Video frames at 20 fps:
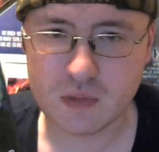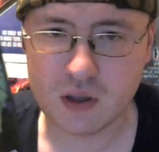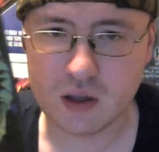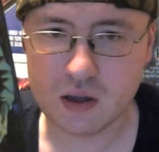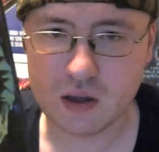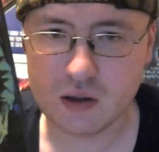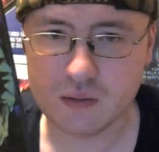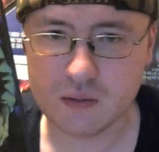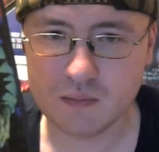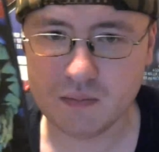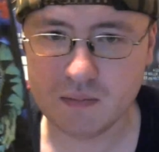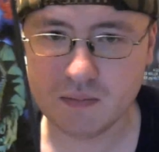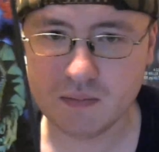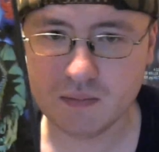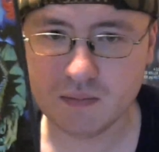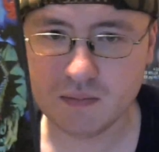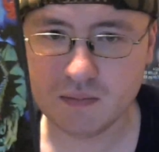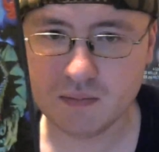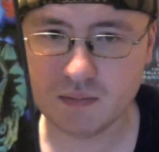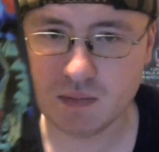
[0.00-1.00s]
uh,
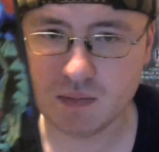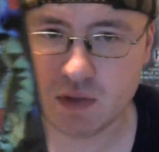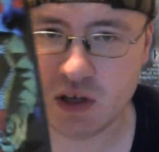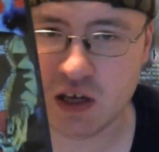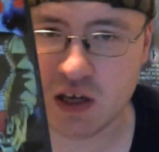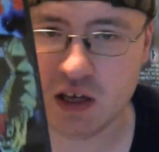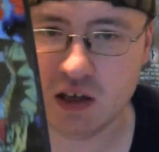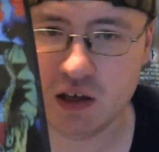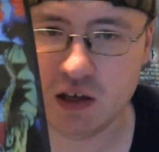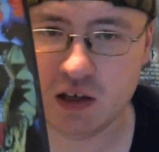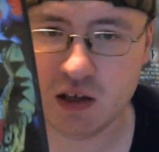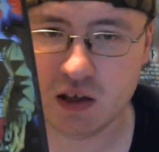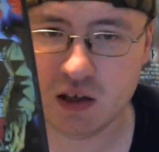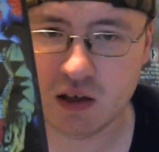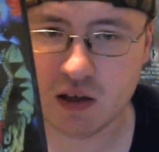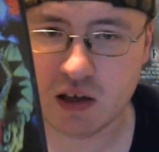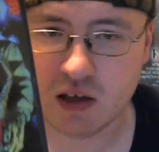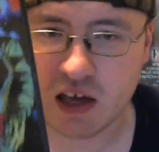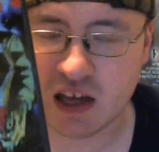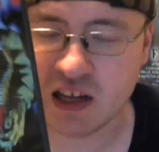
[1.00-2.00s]
he,
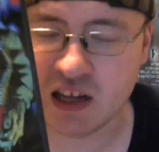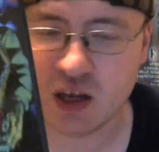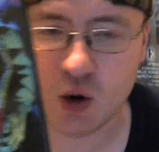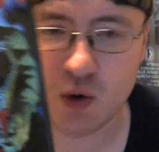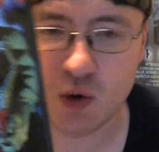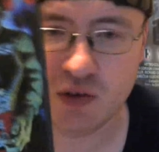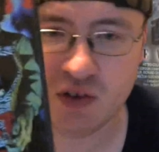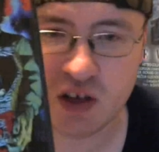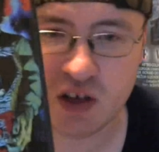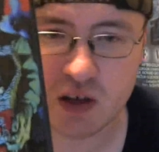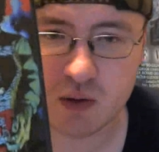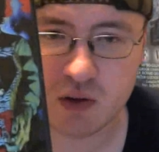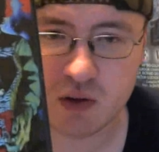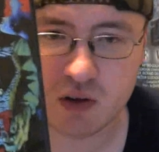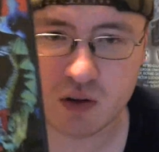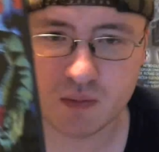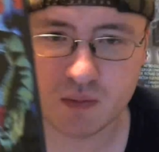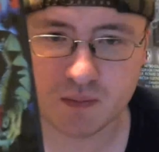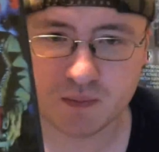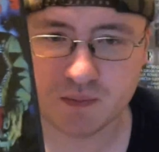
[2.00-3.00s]
and he always takes,
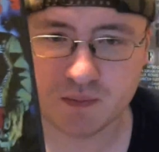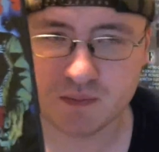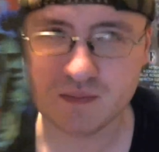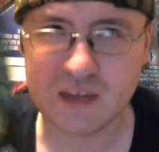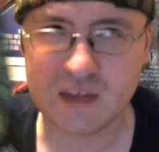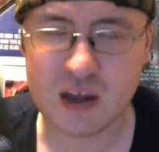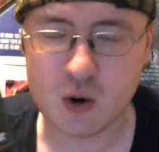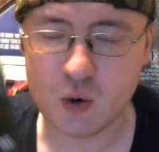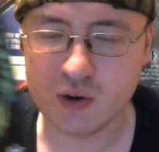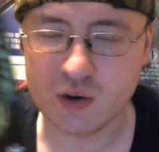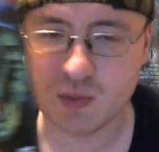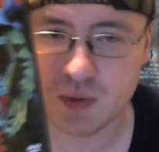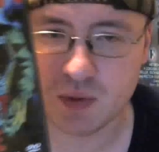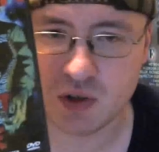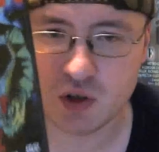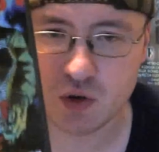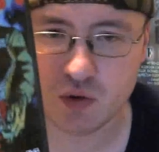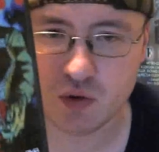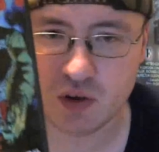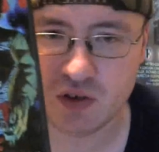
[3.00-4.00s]
not always,
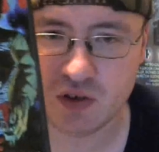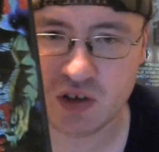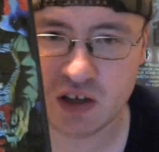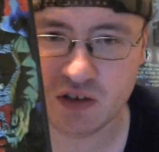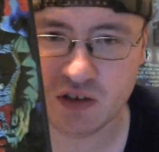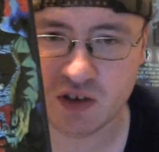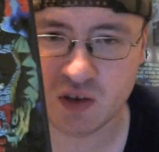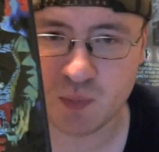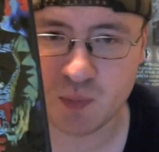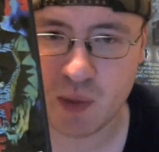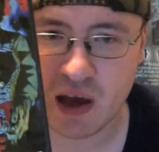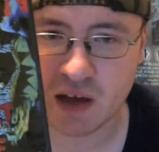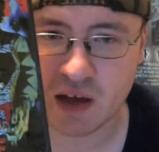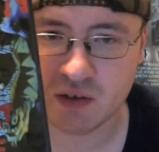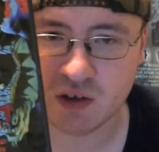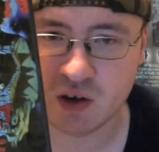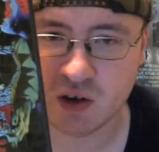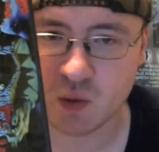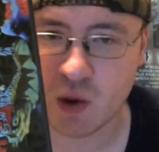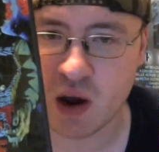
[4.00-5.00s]
but usually takes this
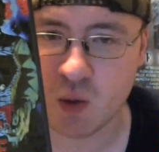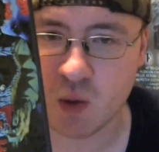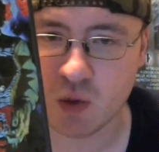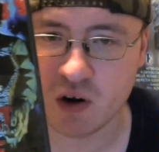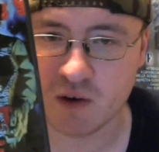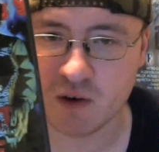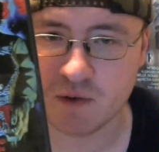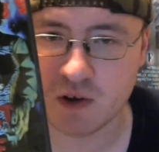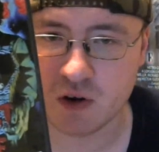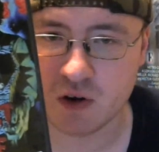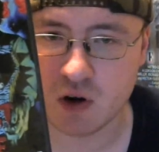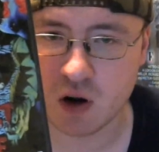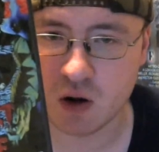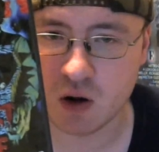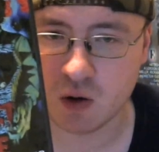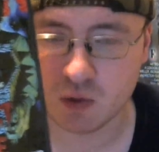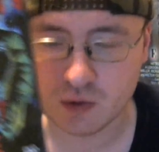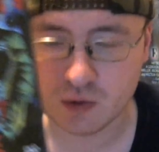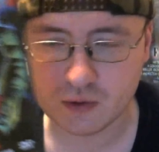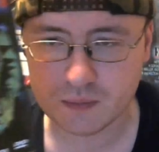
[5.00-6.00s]
basket around wherever he
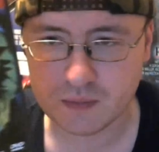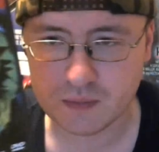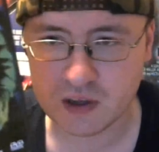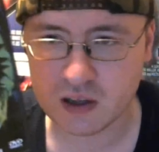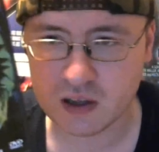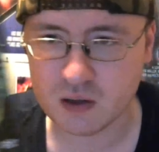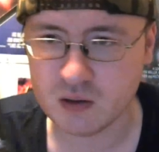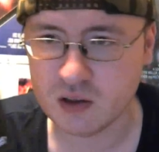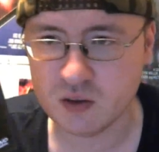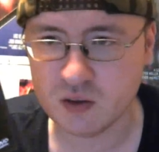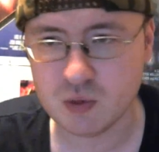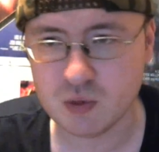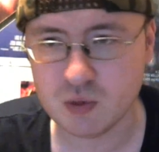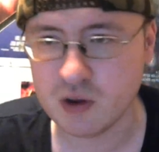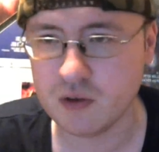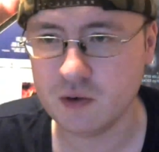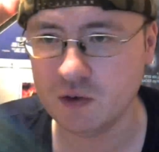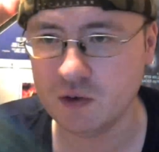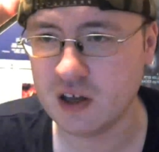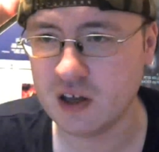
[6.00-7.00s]
goes, and his
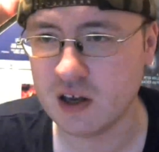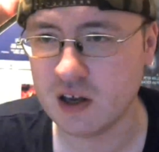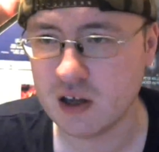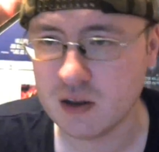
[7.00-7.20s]
brother's in